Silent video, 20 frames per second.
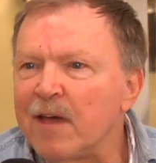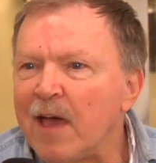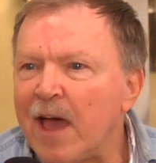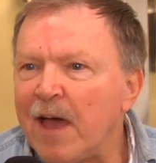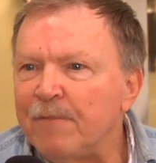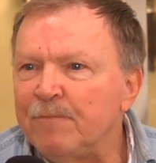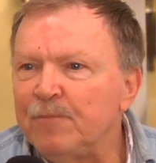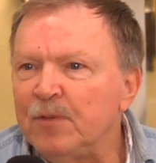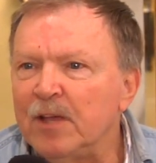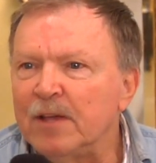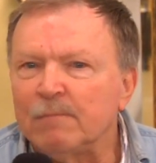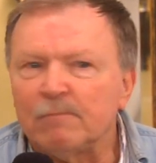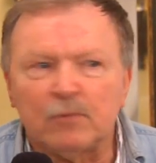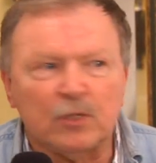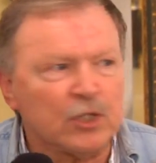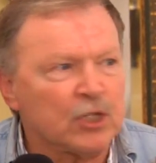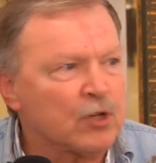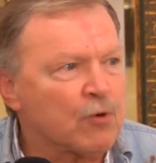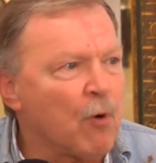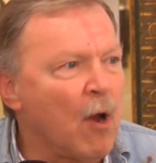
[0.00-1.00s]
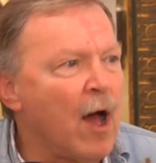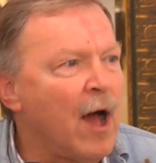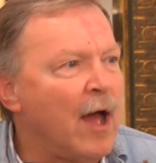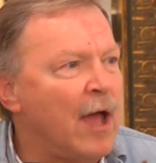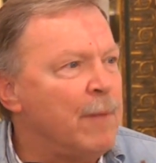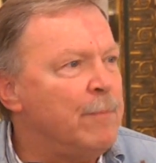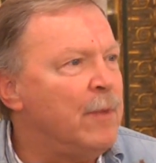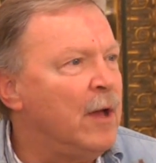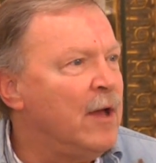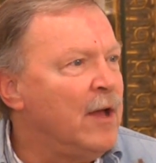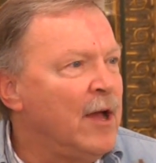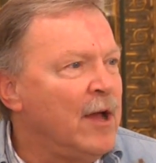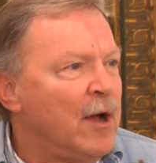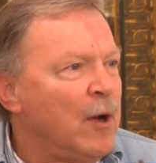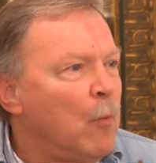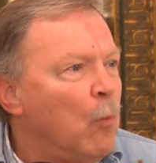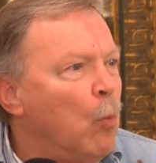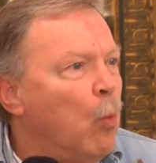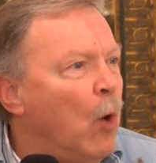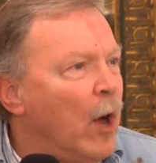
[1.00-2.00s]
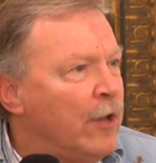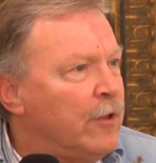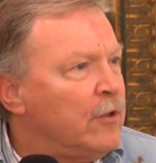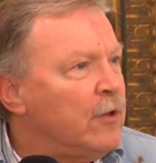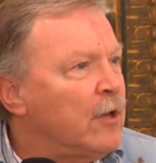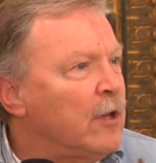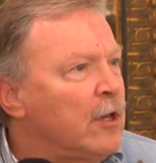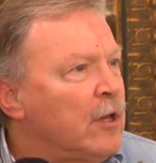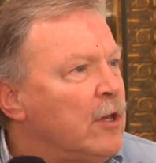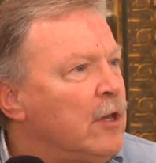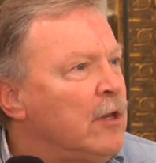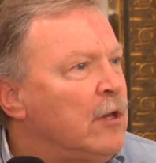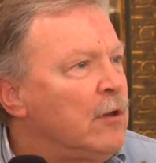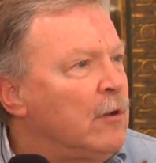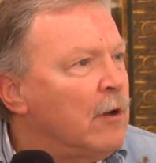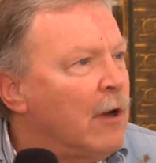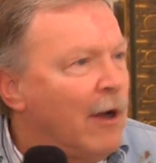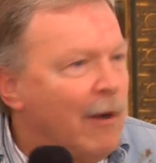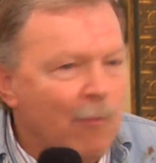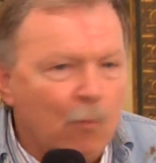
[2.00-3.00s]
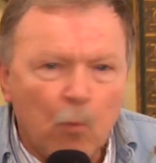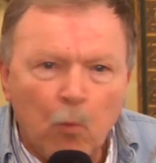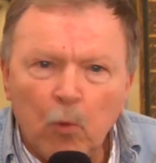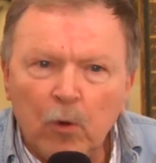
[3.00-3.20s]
had him describe what he uh,